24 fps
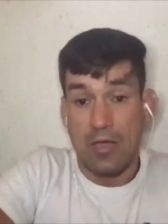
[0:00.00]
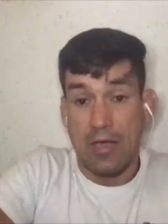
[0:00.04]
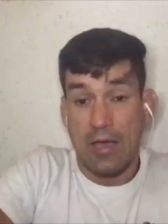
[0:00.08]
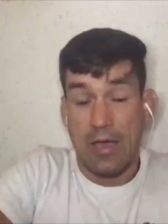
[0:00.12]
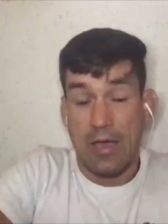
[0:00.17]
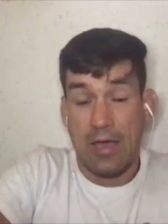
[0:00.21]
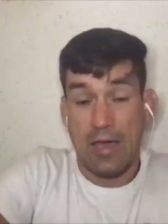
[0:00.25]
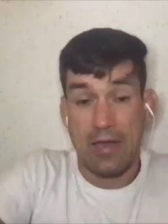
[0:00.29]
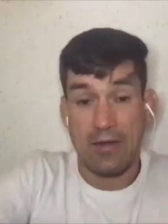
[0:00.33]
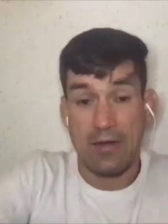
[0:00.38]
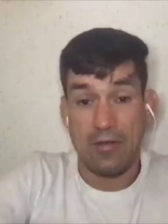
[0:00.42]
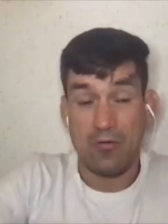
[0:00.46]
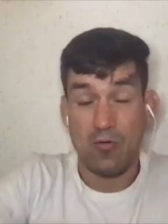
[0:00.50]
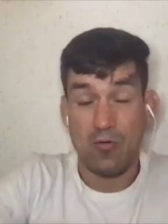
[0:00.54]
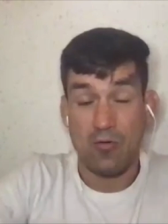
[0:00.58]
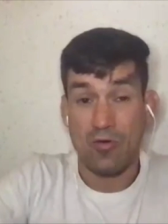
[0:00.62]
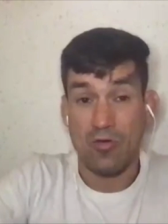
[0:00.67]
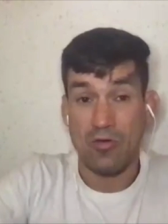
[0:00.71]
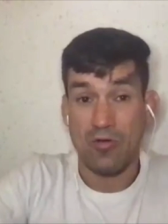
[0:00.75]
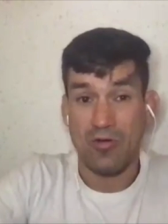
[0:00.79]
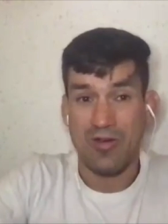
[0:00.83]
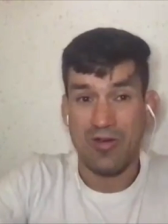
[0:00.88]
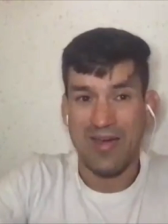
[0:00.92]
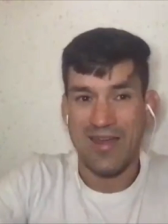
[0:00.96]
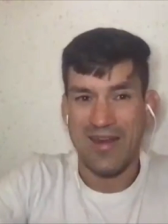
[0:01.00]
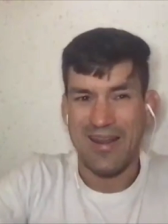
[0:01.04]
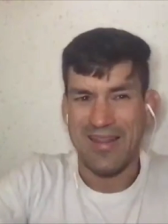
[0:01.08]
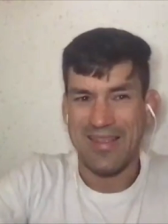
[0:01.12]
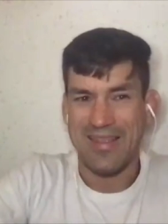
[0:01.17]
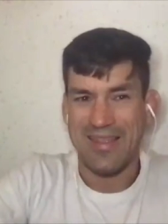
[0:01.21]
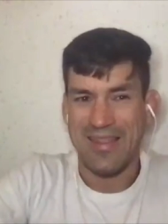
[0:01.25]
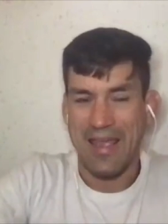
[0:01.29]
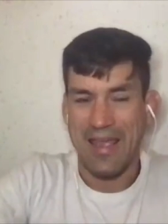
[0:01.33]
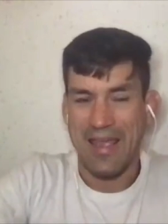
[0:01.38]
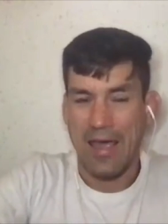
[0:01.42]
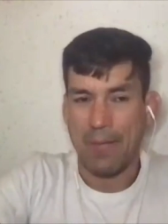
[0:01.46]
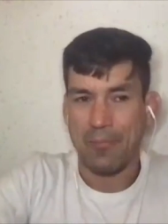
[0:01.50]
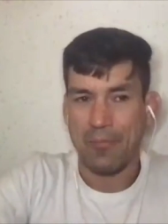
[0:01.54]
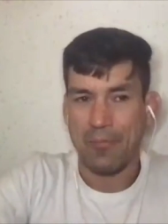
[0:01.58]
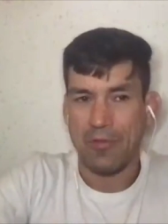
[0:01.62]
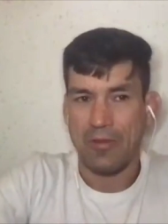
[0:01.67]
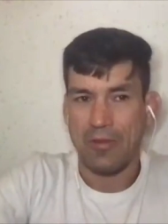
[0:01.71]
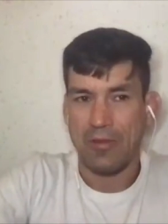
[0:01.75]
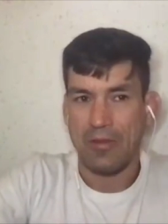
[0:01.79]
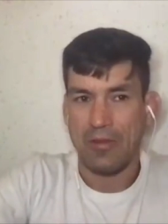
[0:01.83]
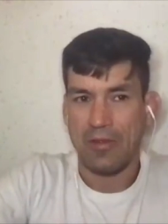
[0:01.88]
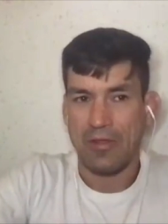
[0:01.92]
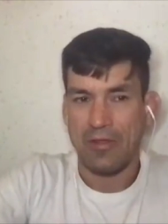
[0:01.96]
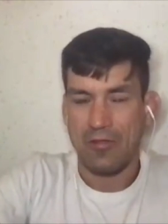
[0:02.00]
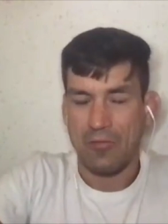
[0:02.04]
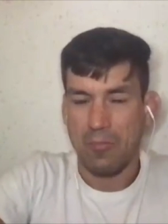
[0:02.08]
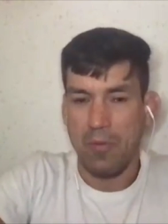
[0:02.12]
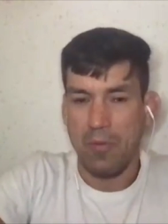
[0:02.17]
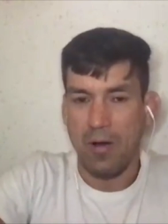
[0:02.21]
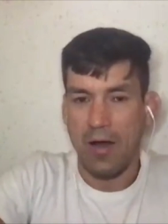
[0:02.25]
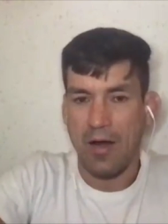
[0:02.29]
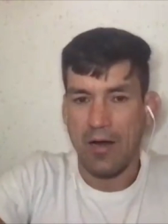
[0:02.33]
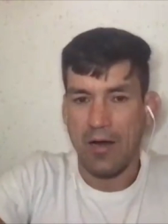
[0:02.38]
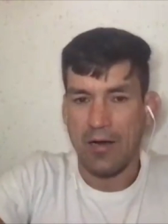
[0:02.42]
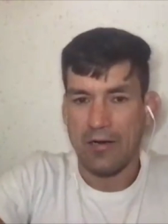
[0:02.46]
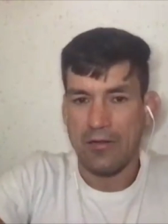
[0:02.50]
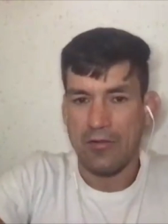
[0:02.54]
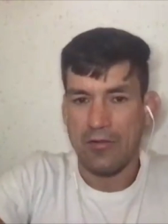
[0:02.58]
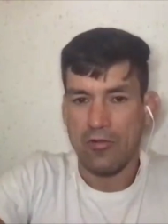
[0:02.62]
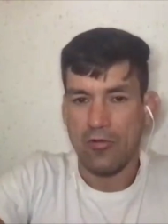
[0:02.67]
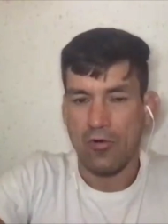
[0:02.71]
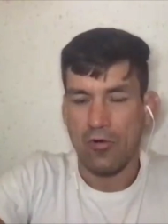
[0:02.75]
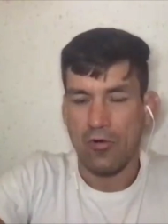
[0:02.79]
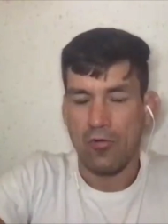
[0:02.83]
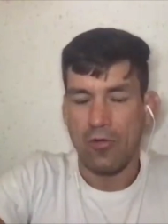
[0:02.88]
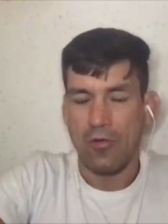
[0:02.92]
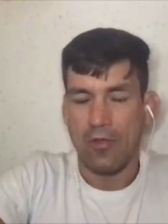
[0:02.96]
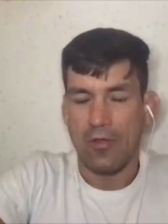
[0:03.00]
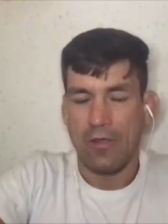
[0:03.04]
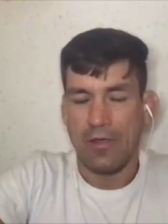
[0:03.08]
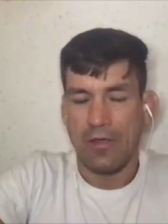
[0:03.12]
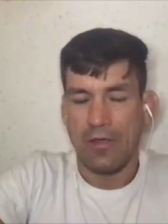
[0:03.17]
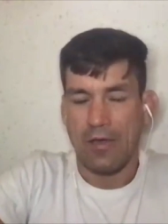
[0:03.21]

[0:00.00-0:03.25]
and you you gotta adapt smart so